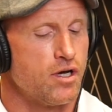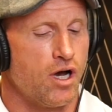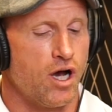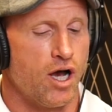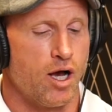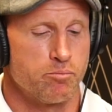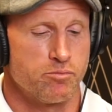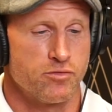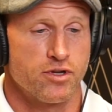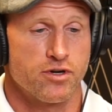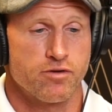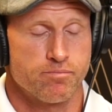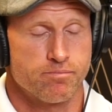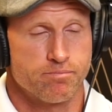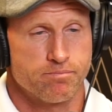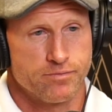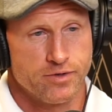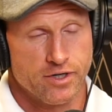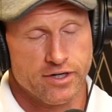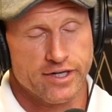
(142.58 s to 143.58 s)
um, that are
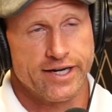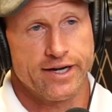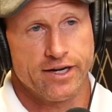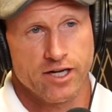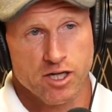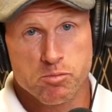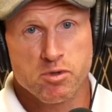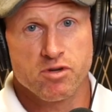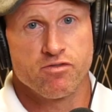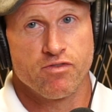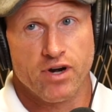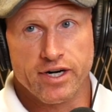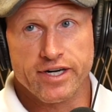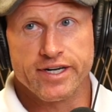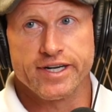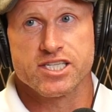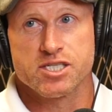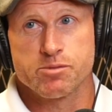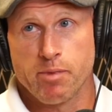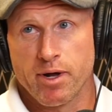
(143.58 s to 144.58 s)
that are getting to be
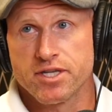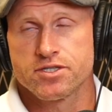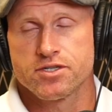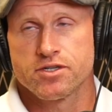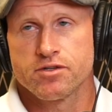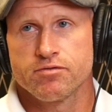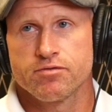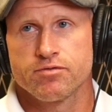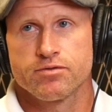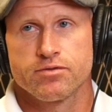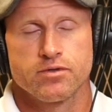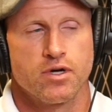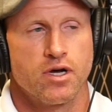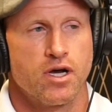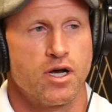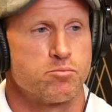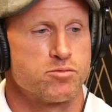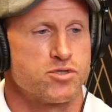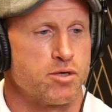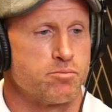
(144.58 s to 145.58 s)
very expensive,
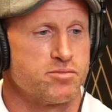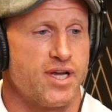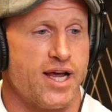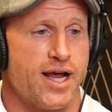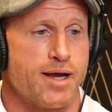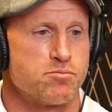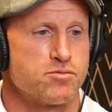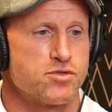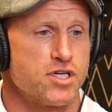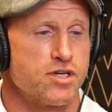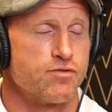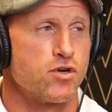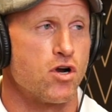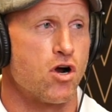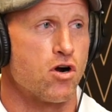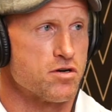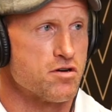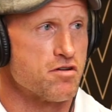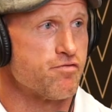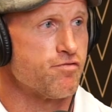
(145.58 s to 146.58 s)
um, sometimes even
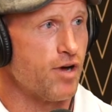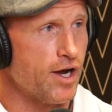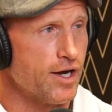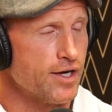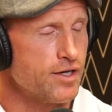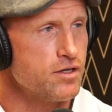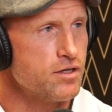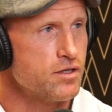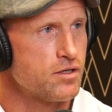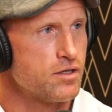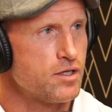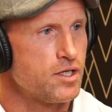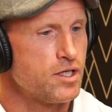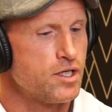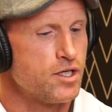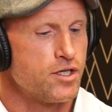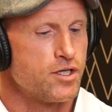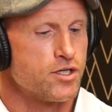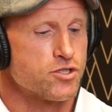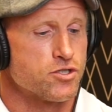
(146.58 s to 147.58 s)
hard to find.
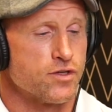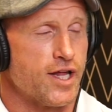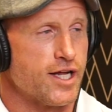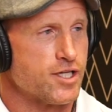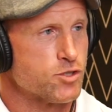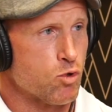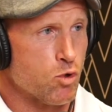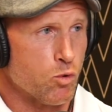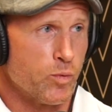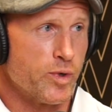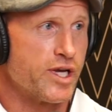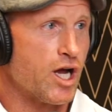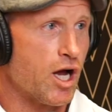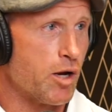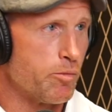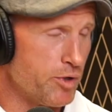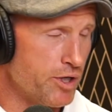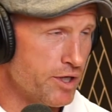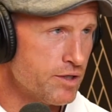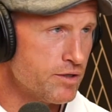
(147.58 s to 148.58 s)
So that's where we
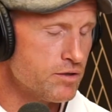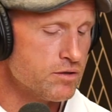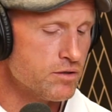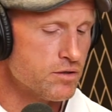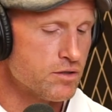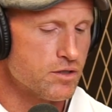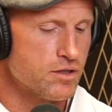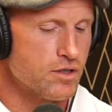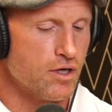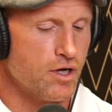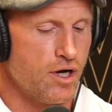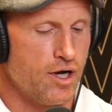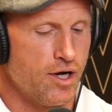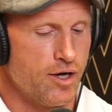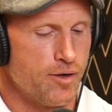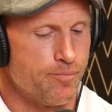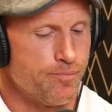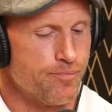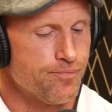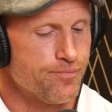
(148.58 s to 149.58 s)
come in.
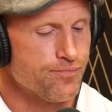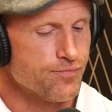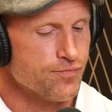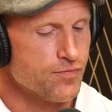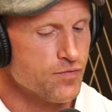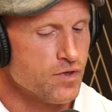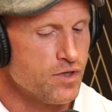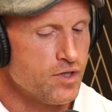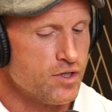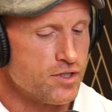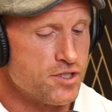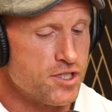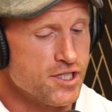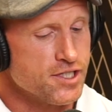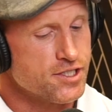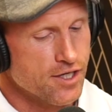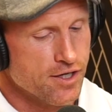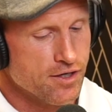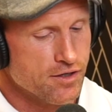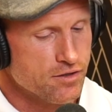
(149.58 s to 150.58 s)
Um,
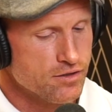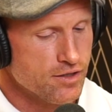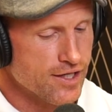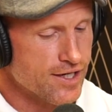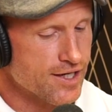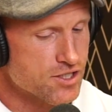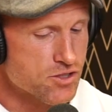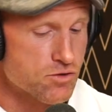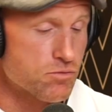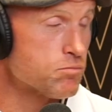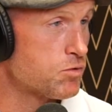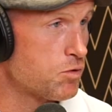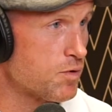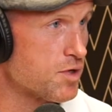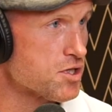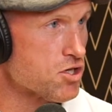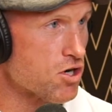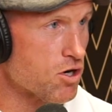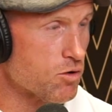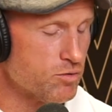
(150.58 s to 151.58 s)
Detail, I guess we
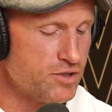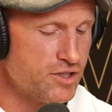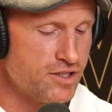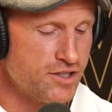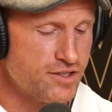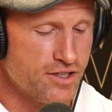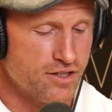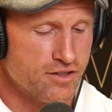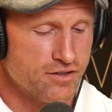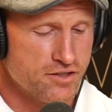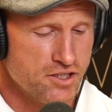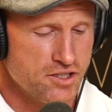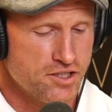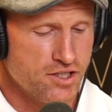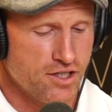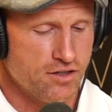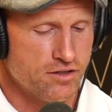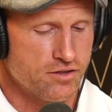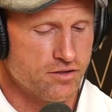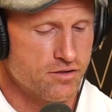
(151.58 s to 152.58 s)
want to start with detail.
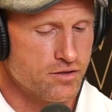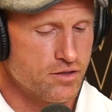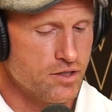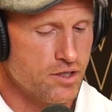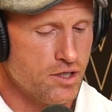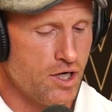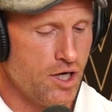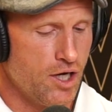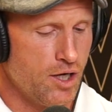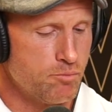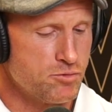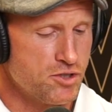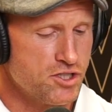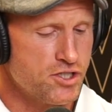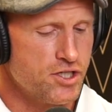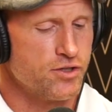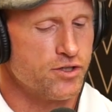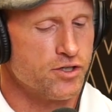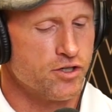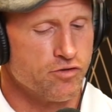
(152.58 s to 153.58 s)
Detail, um,
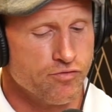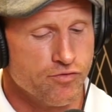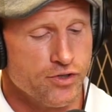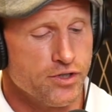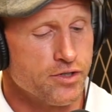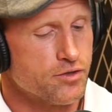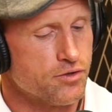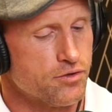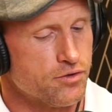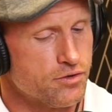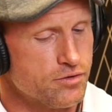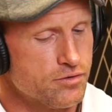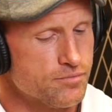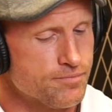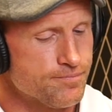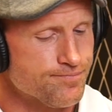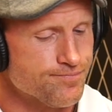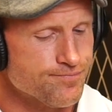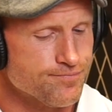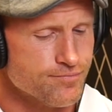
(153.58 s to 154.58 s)
detailing your vehicle.